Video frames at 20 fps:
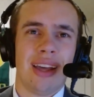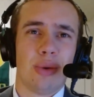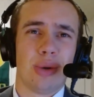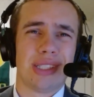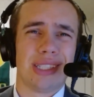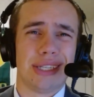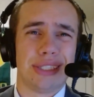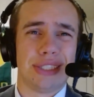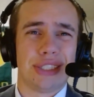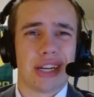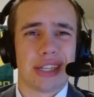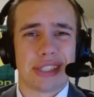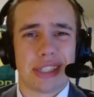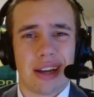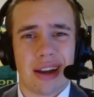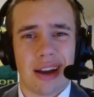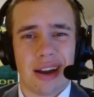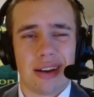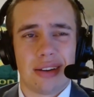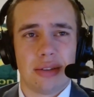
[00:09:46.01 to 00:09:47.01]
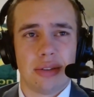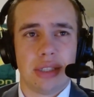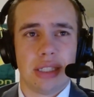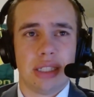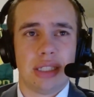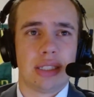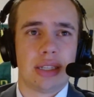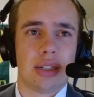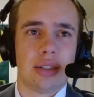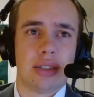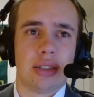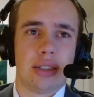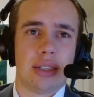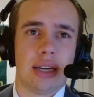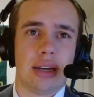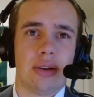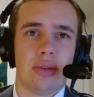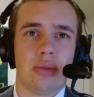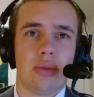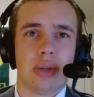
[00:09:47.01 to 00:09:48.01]
Was it Josh Connerly's
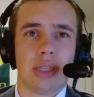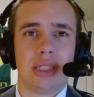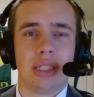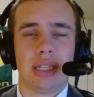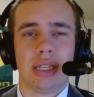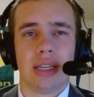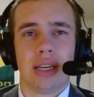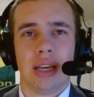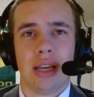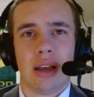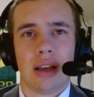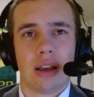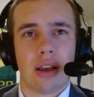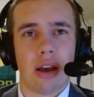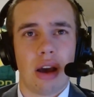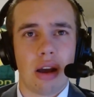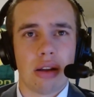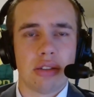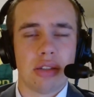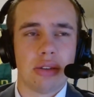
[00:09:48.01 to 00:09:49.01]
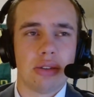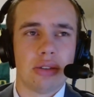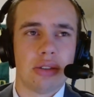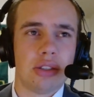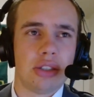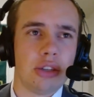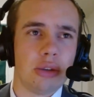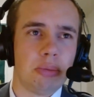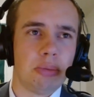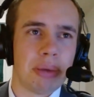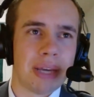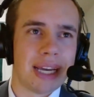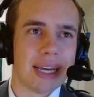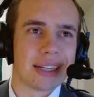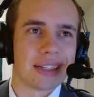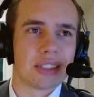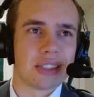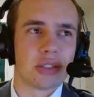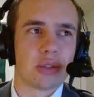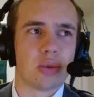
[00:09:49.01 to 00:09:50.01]
touchdown? Was it Gonzo's 2
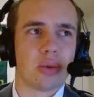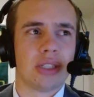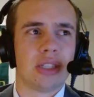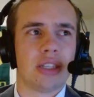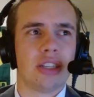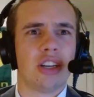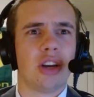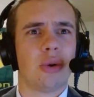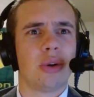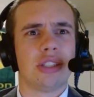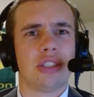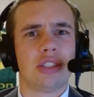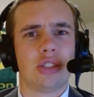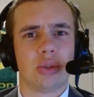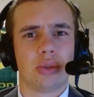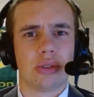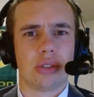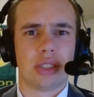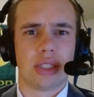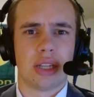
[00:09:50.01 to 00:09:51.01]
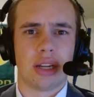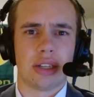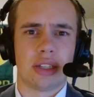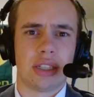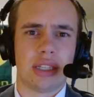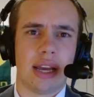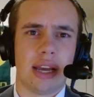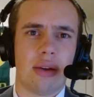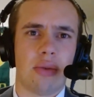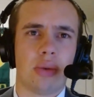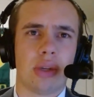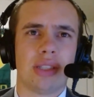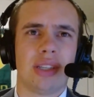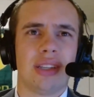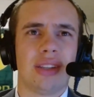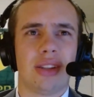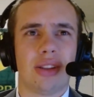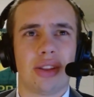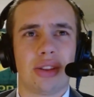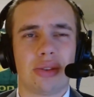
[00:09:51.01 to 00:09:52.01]
picks? Was it Noah Sewell's touchdown? Was
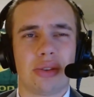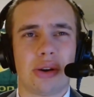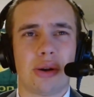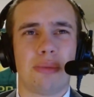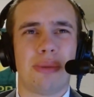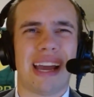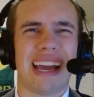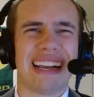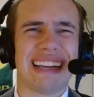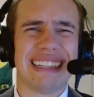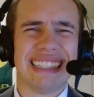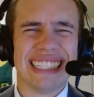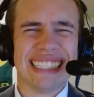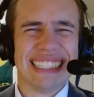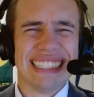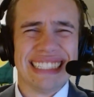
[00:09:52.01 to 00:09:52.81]
it the throwback?